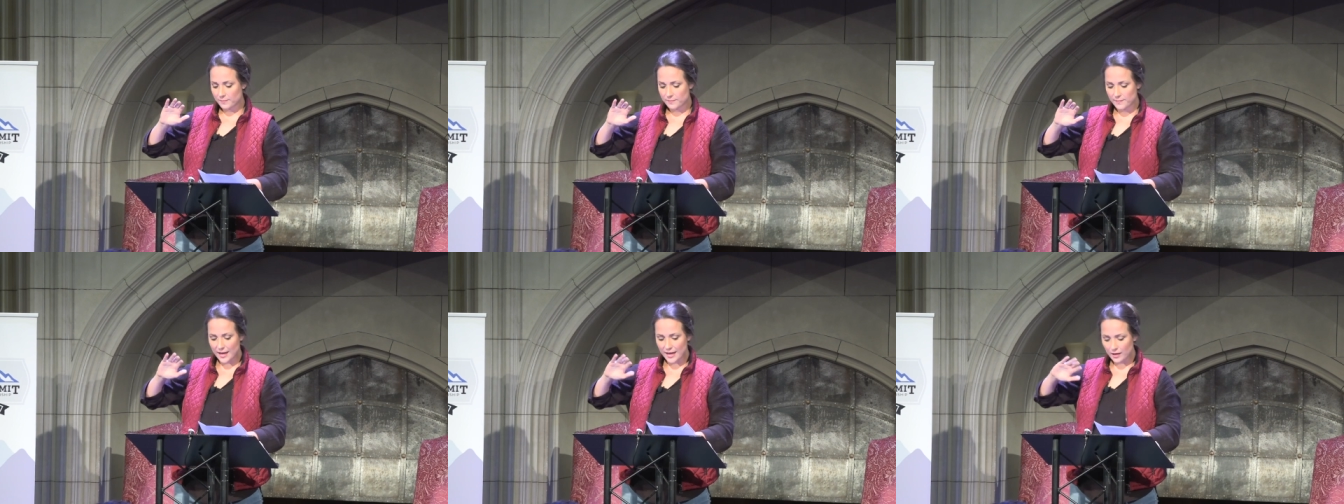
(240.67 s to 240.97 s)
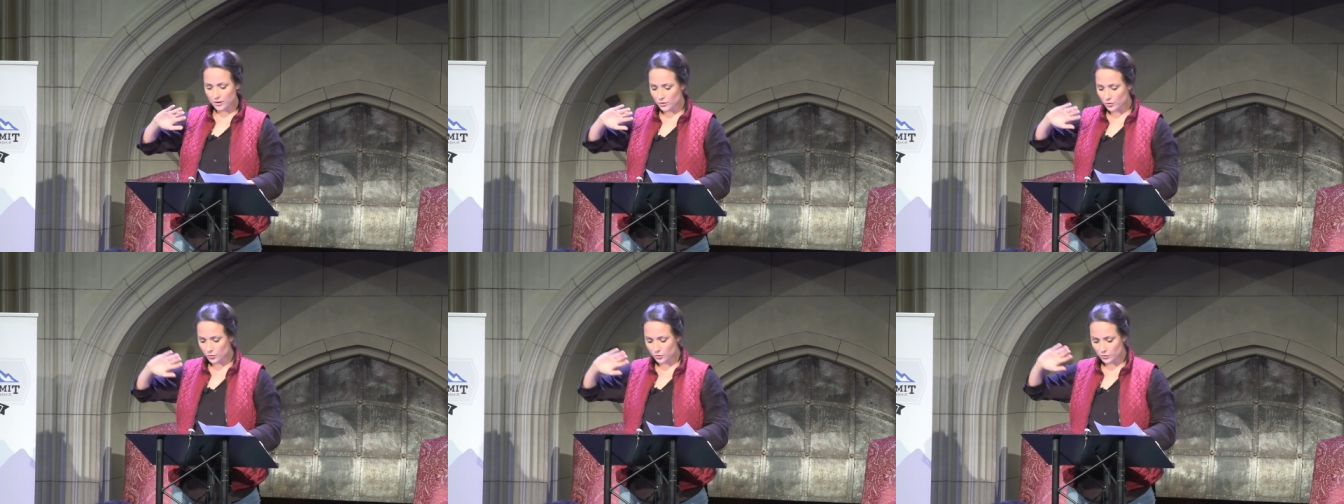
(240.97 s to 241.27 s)

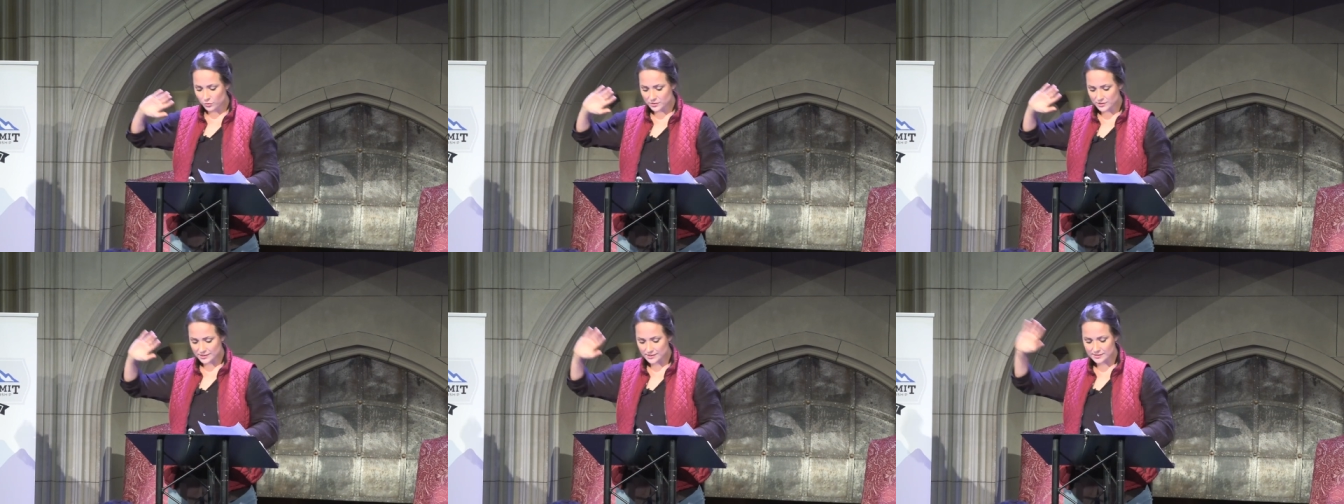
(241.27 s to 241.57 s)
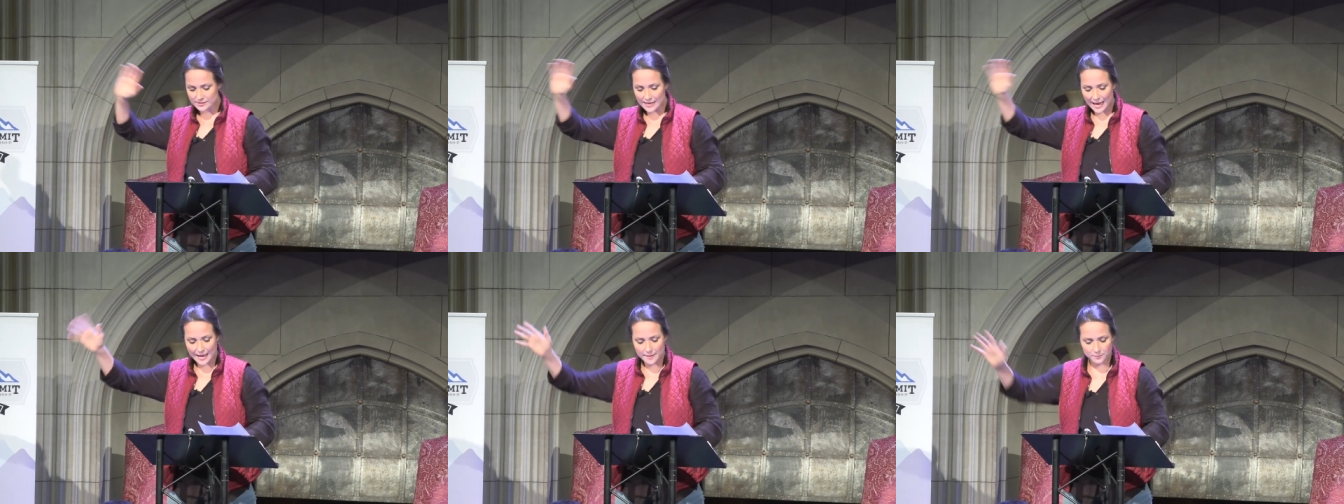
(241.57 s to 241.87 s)
man who
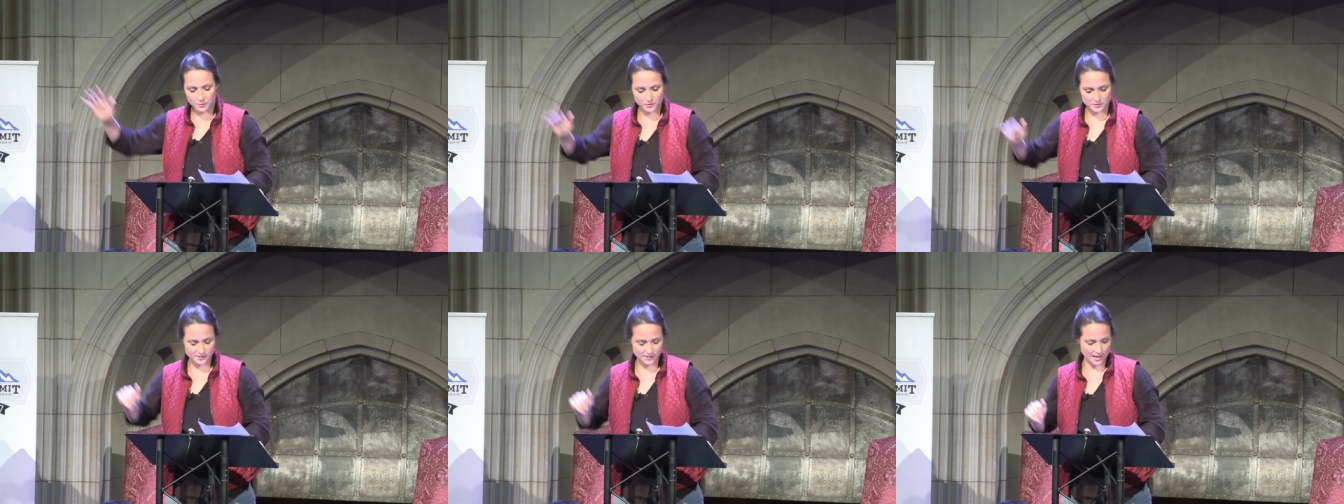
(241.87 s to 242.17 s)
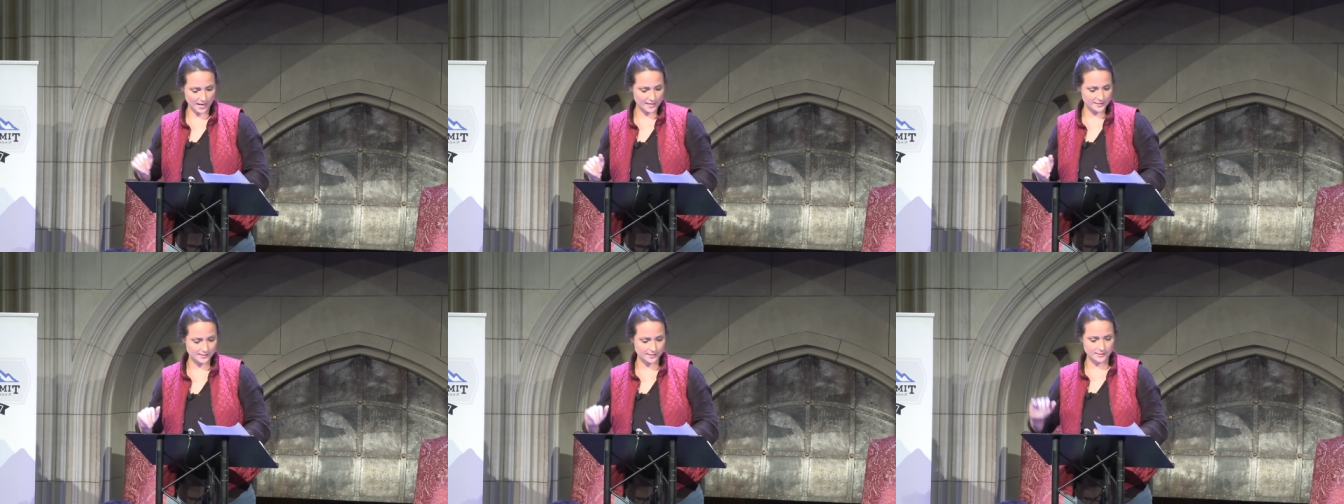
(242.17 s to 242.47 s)
disciples
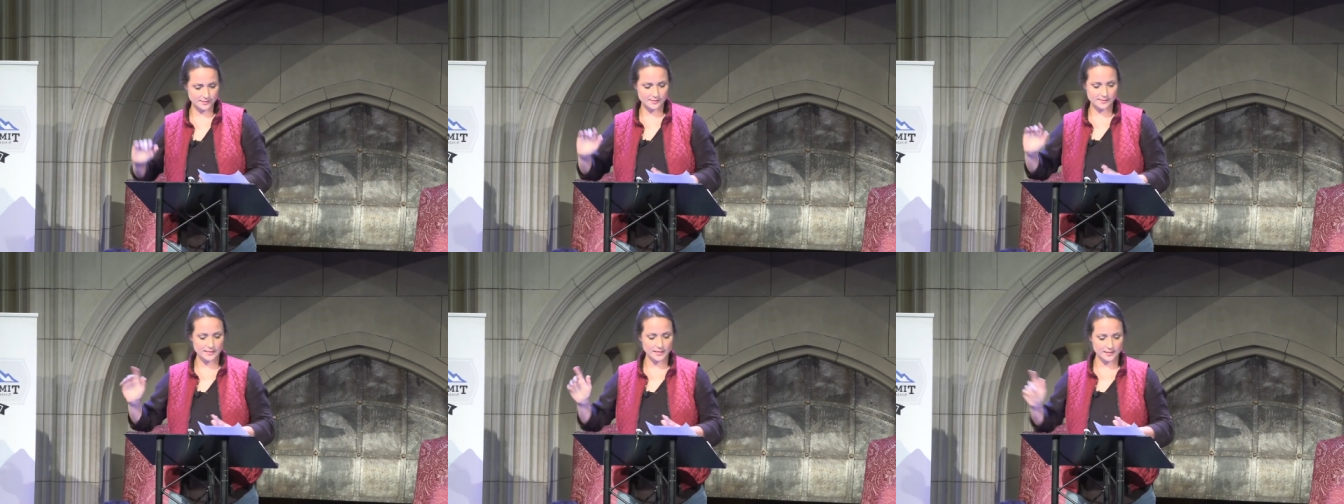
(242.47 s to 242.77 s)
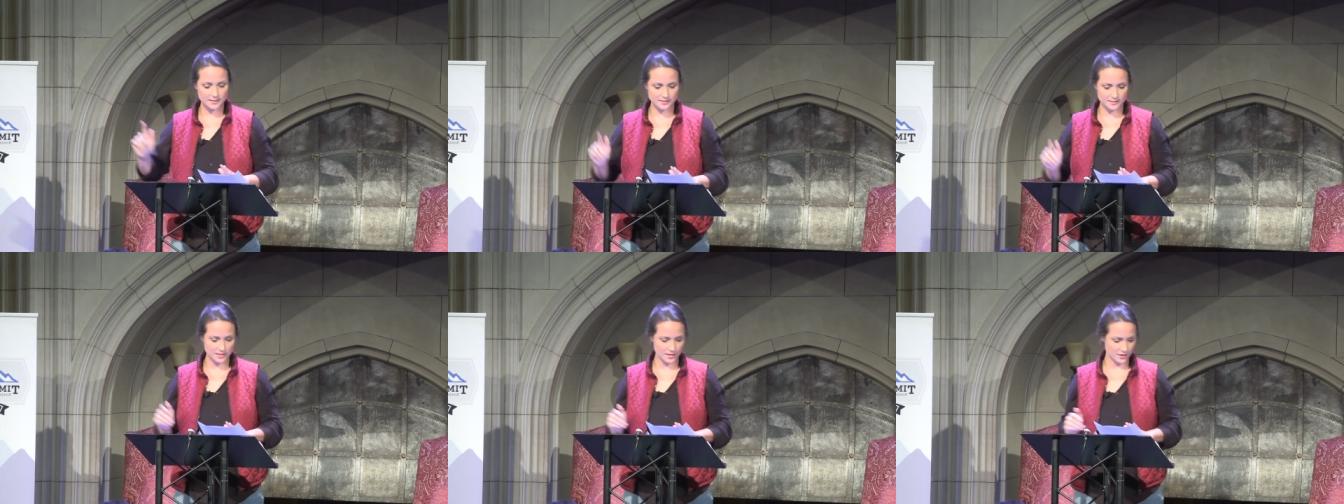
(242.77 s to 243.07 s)
us is
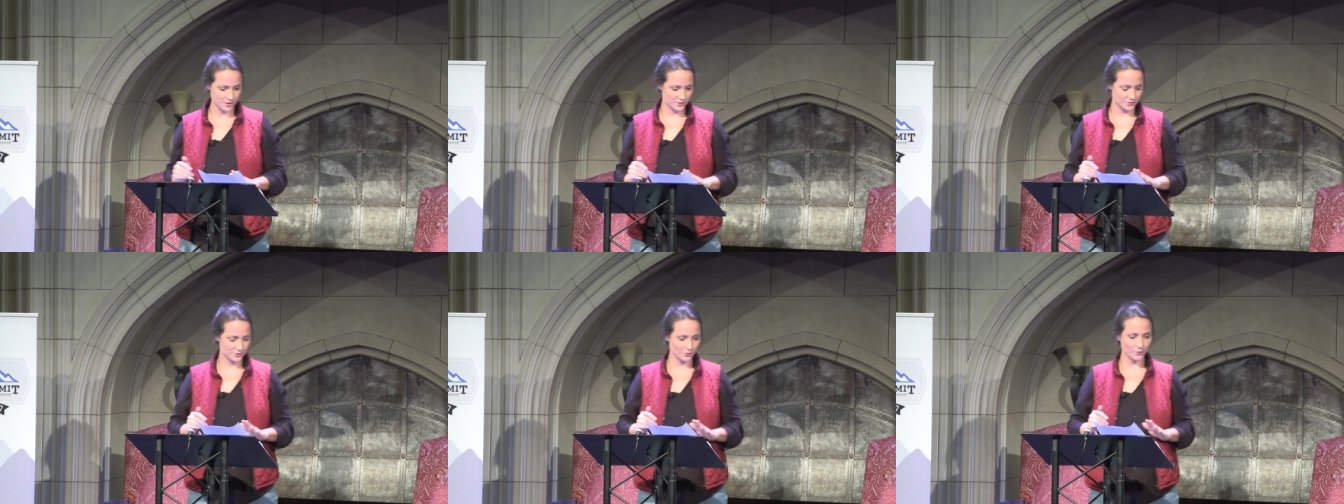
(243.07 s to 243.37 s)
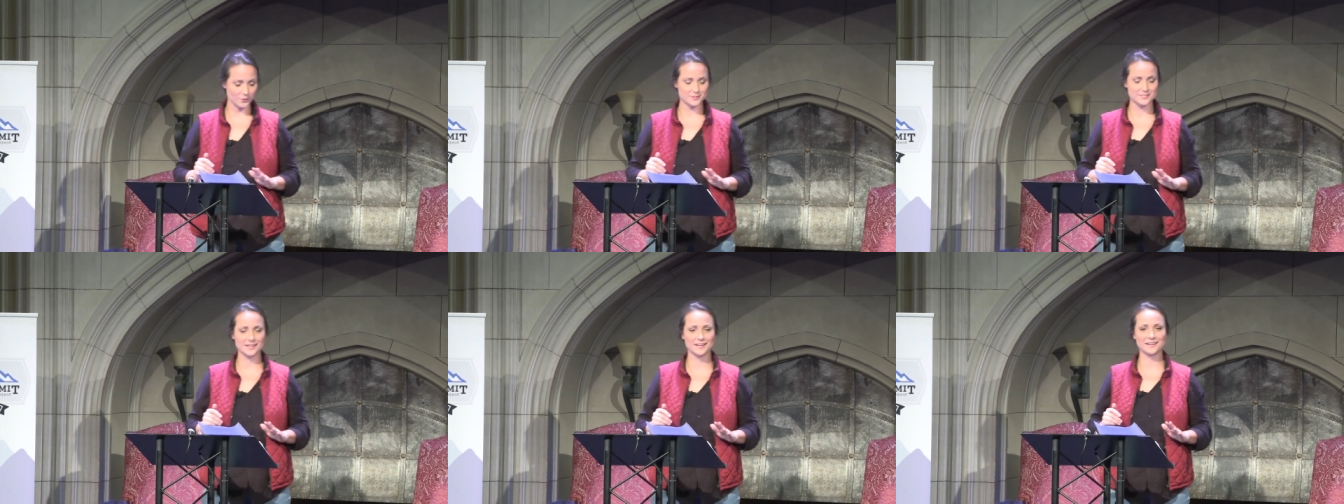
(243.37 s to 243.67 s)
60 years
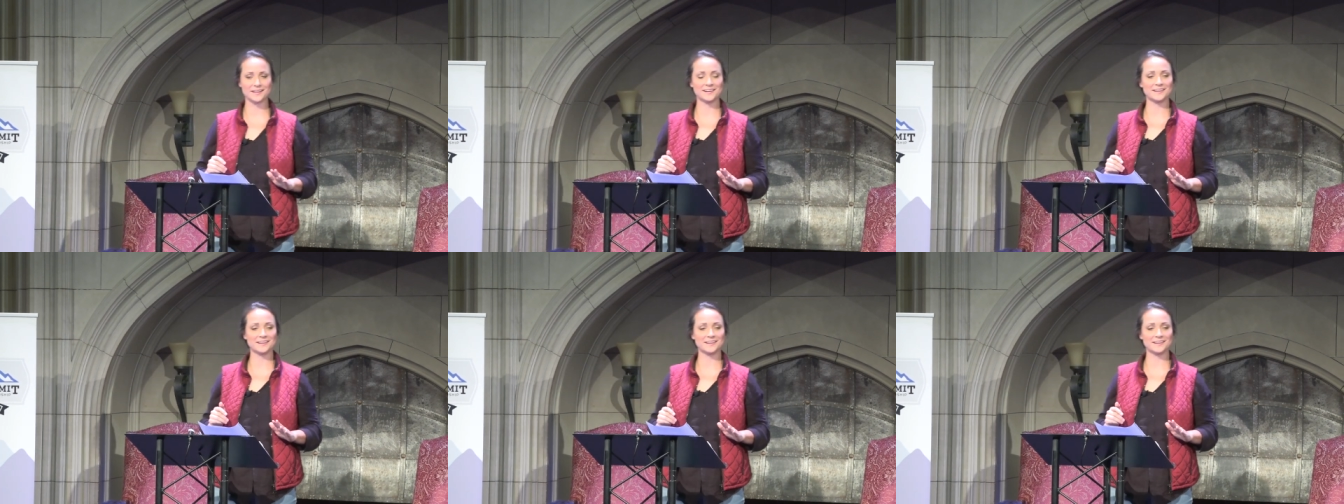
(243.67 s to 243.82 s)
old.